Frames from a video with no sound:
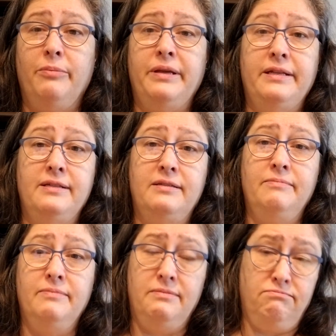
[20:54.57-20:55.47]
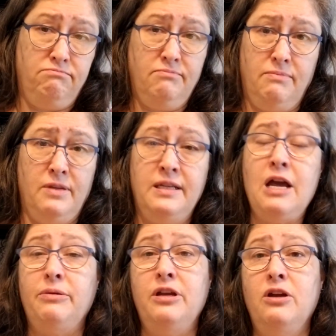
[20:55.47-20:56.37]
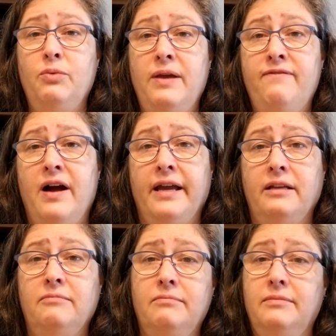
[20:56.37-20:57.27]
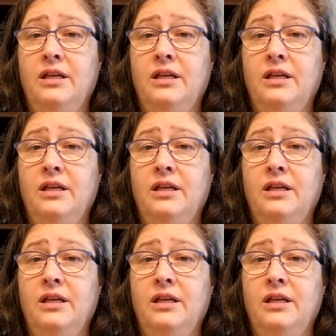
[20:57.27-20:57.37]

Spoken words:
but down here we find,